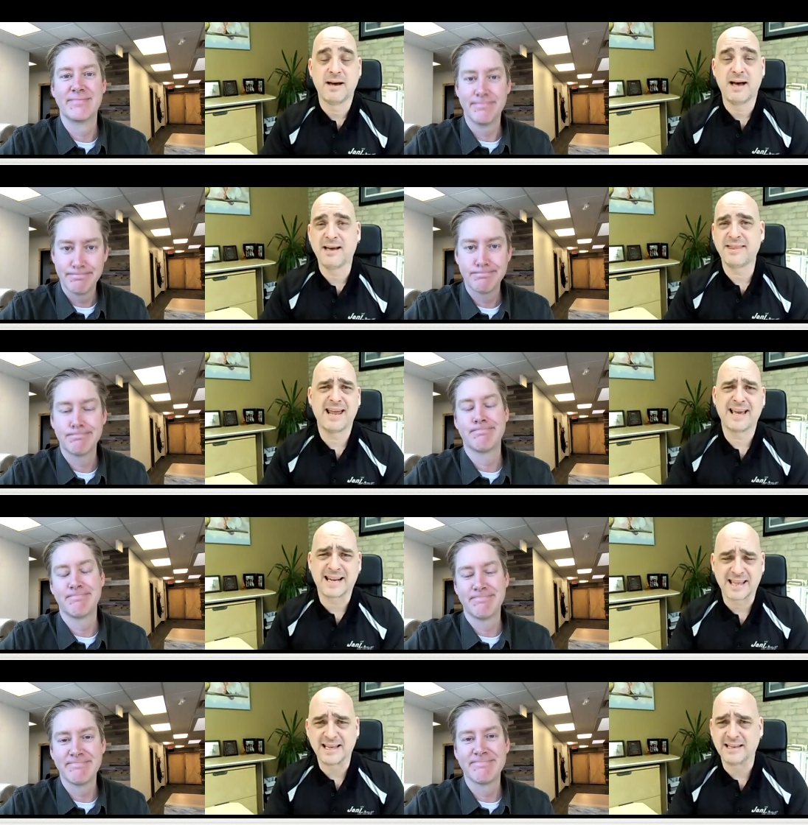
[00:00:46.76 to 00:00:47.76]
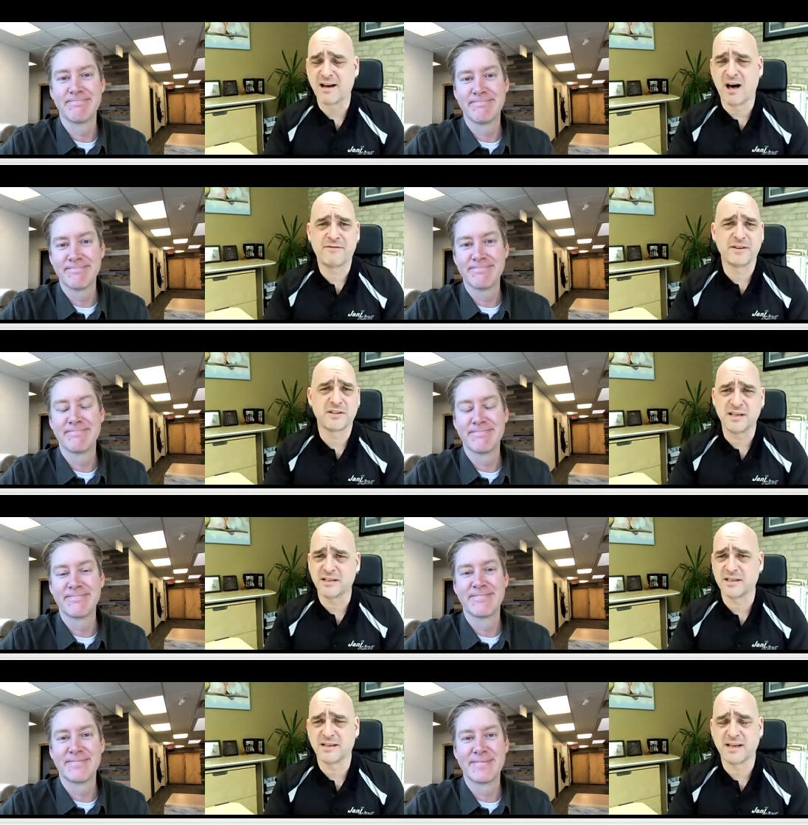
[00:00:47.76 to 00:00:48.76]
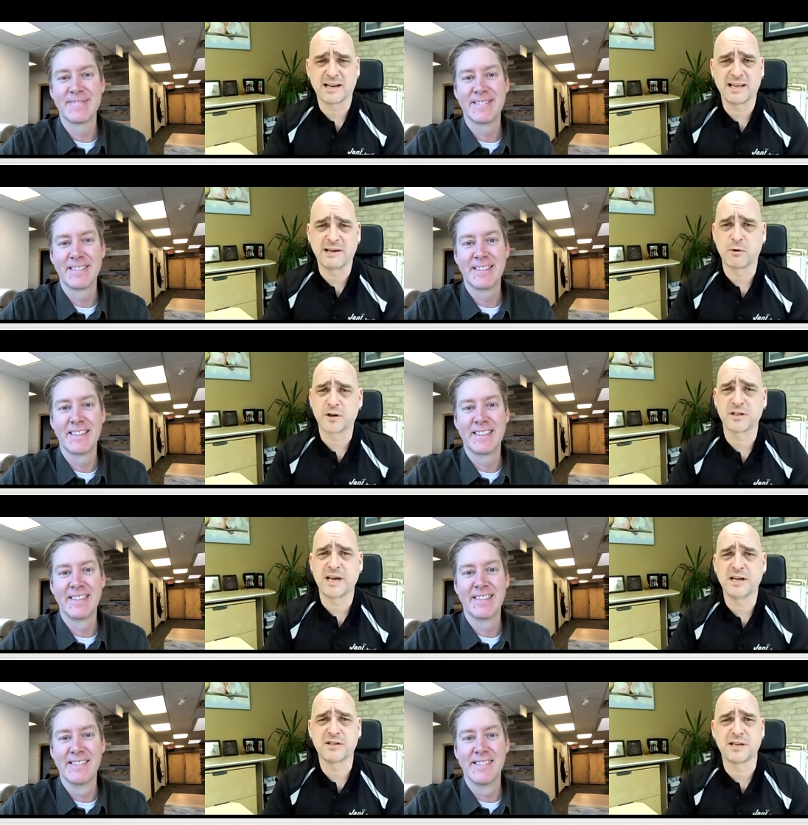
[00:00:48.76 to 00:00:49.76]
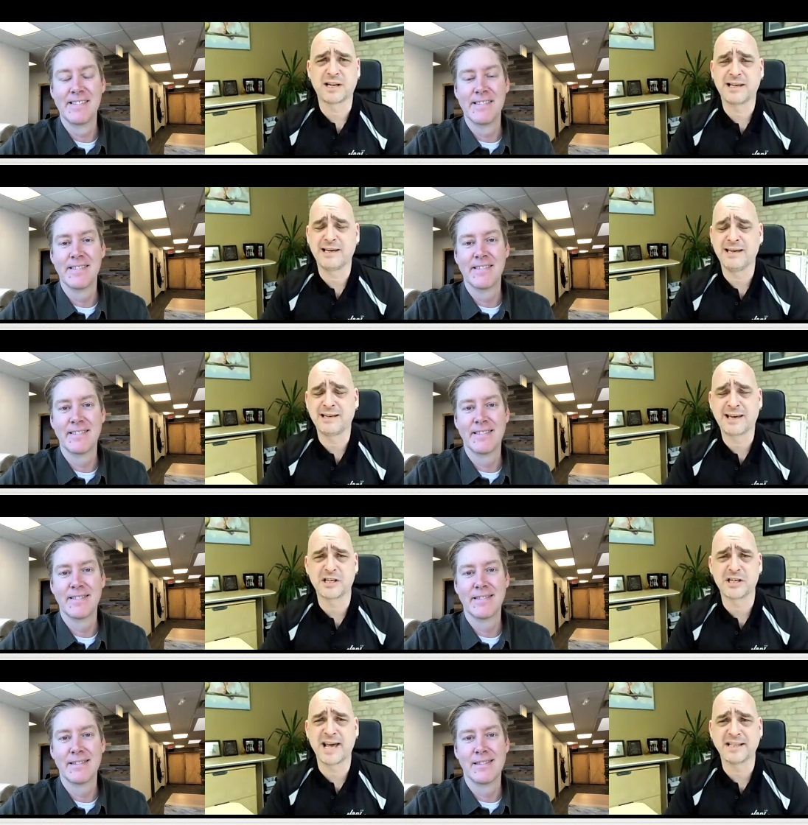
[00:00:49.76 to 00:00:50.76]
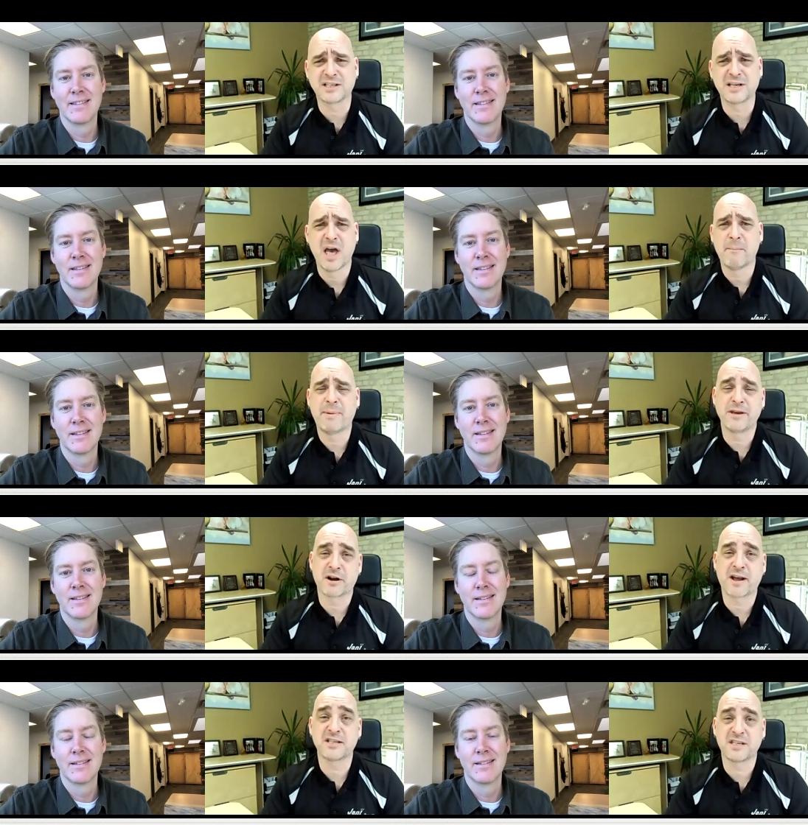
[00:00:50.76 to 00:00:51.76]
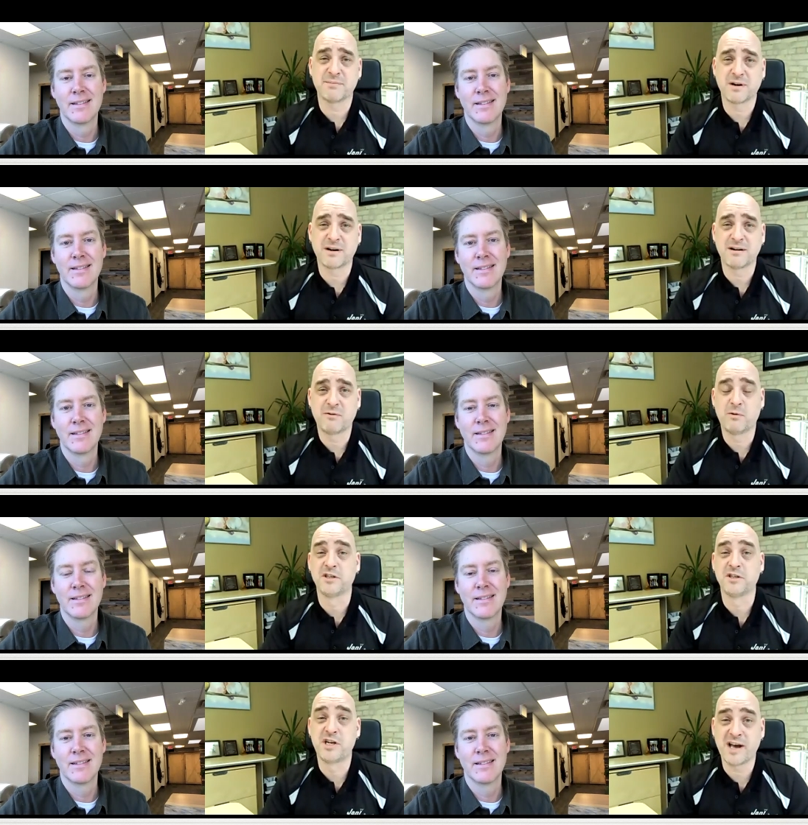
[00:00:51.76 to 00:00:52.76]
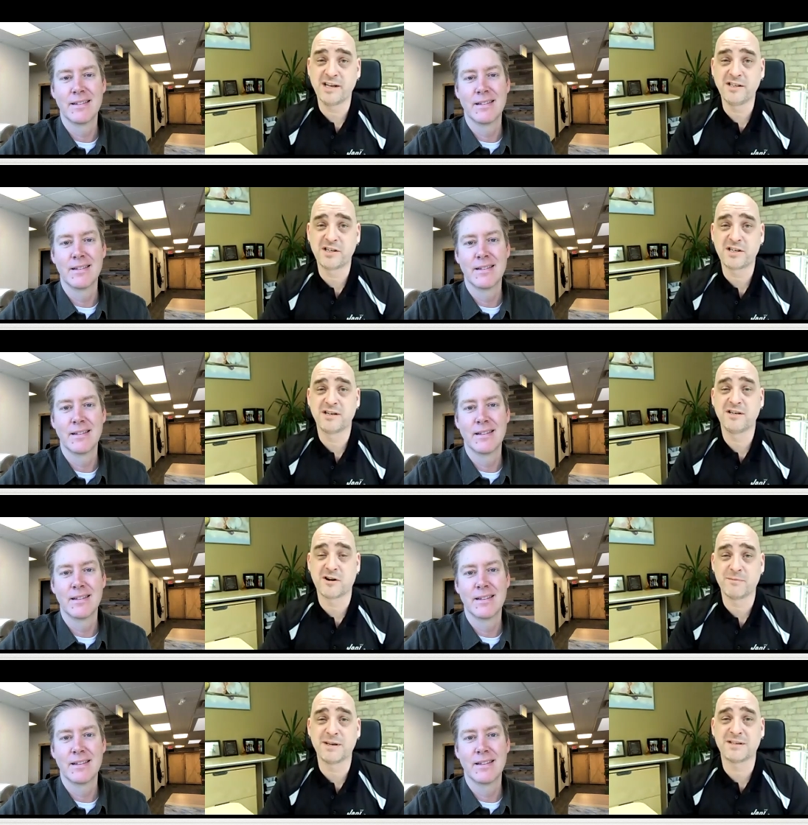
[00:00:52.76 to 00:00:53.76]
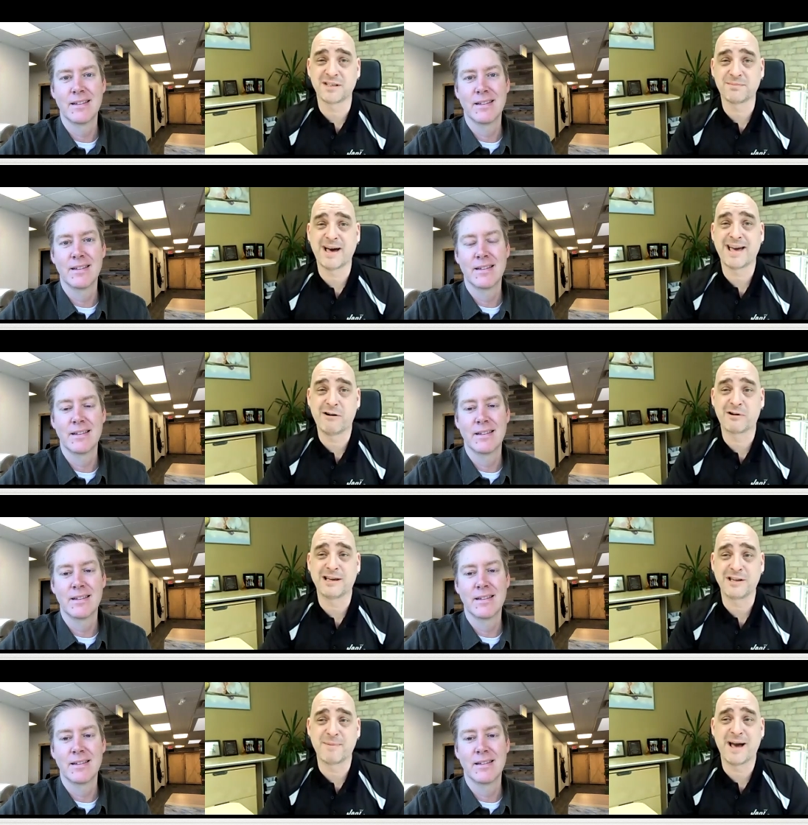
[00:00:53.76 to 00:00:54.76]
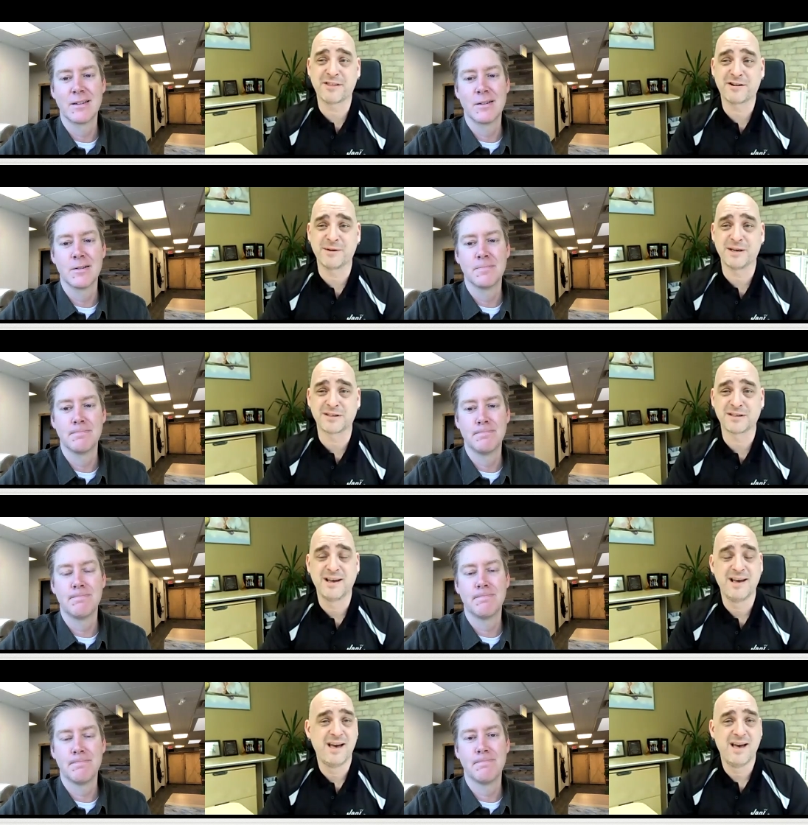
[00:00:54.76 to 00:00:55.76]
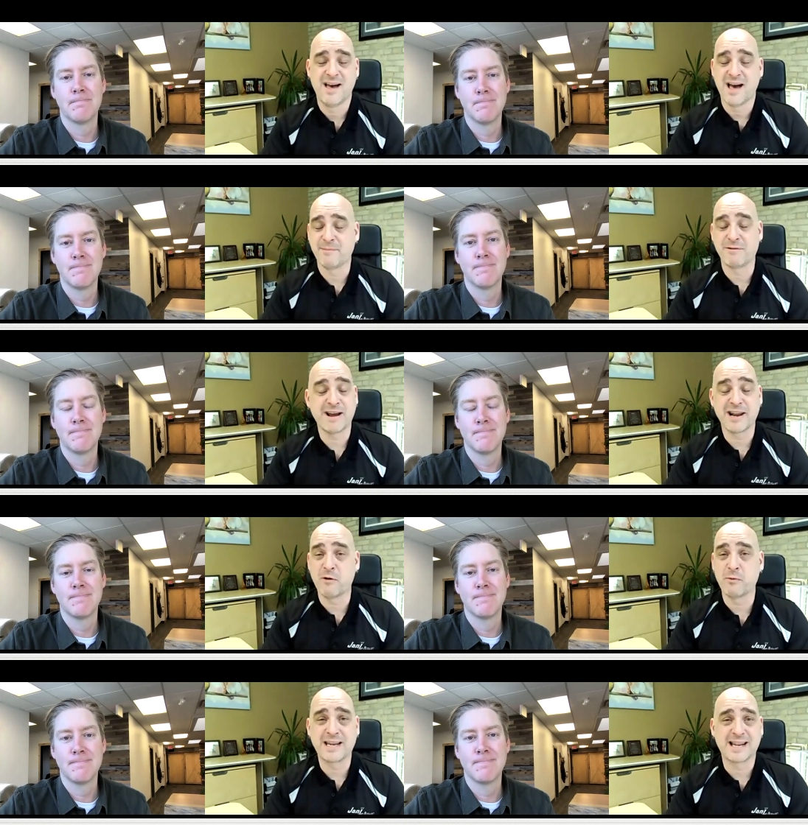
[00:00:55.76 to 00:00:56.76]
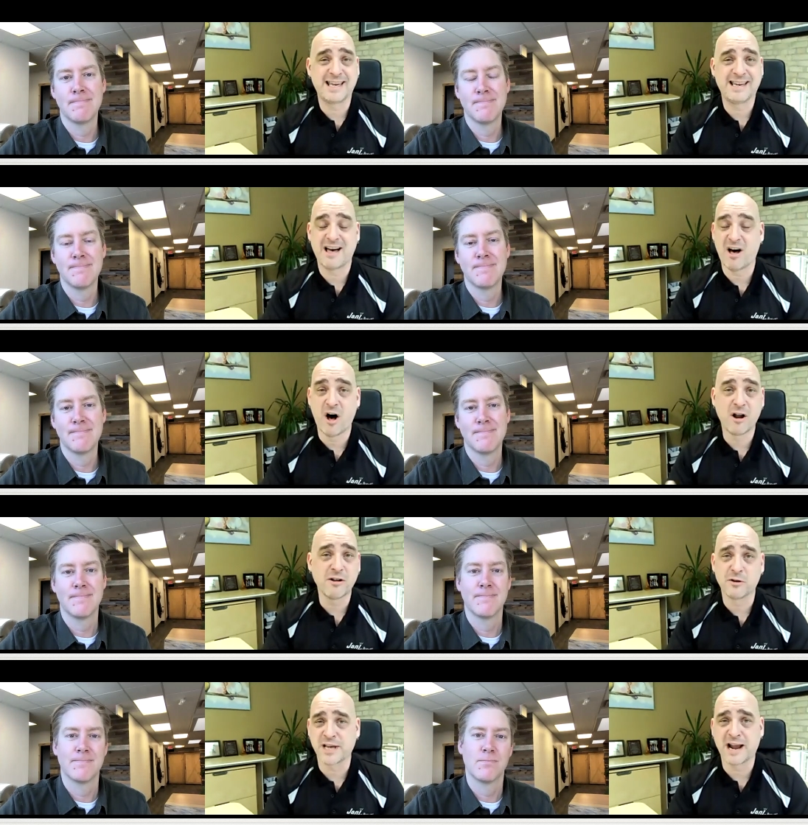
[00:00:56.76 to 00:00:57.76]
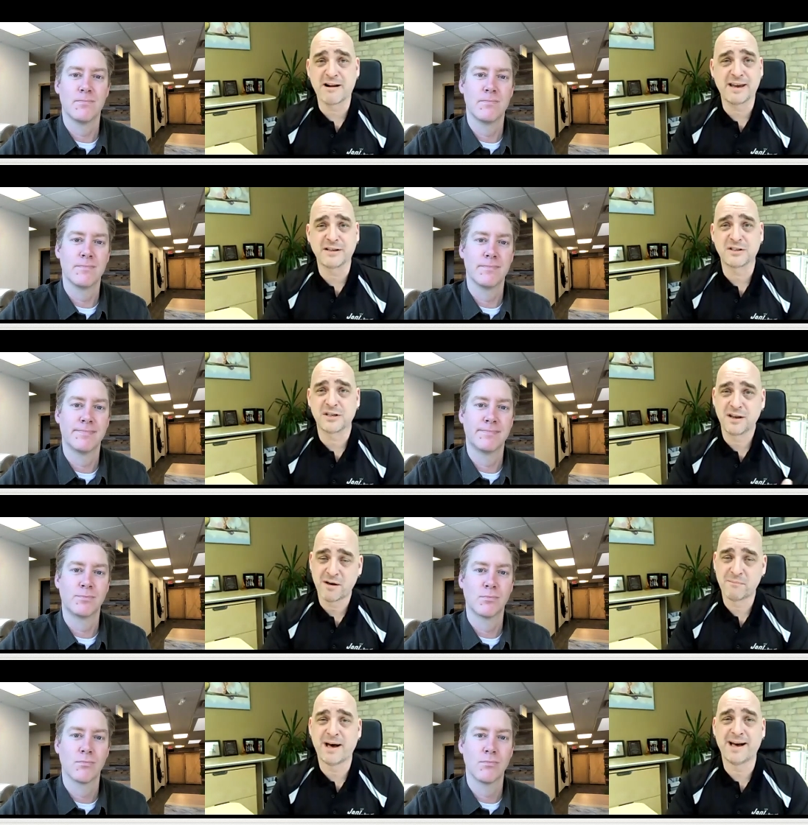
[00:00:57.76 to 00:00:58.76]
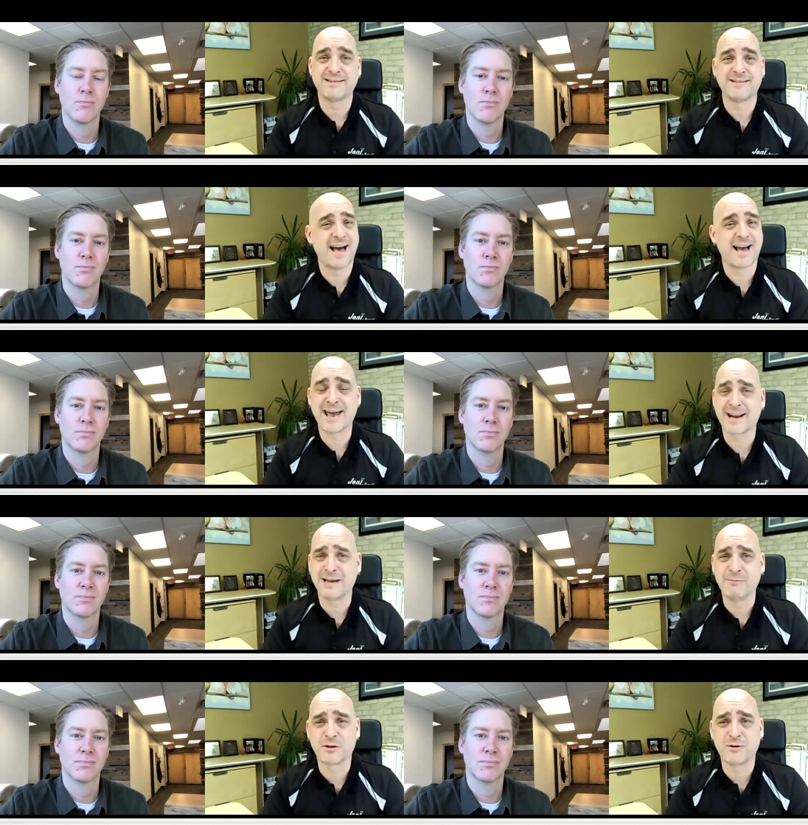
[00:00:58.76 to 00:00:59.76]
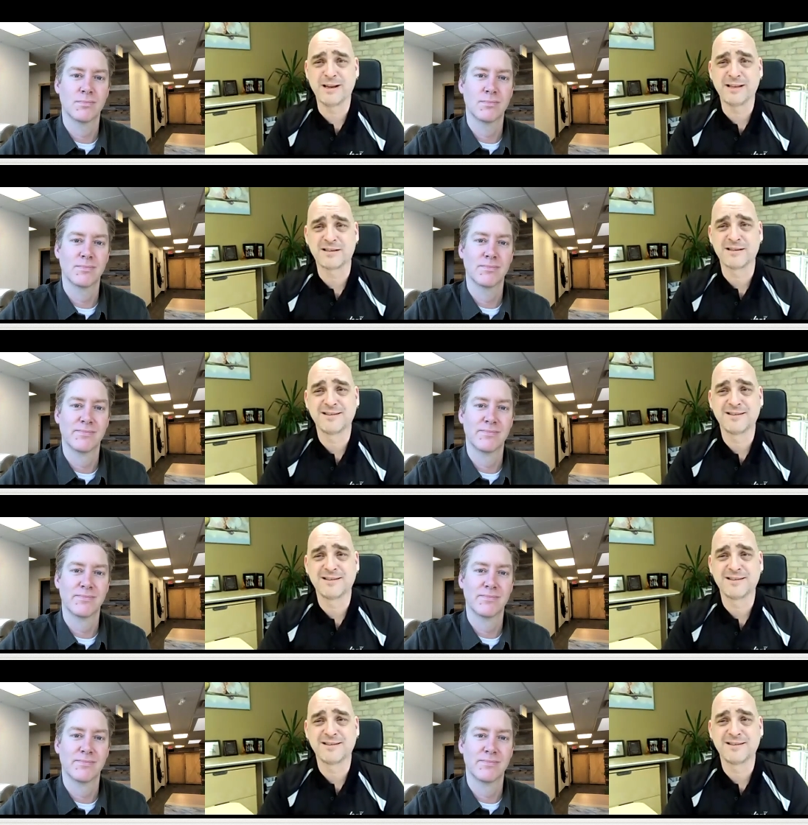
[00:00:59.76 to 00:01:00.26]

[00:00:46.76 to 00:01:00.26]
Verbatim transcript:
Speaker 1: Uh, they like clean offices and, and clean workstations and clean kitchenettes but your customer will judge your business by how clean your bathroom is. I mean, right now we clean all of those areas, but I got to clean more toilets.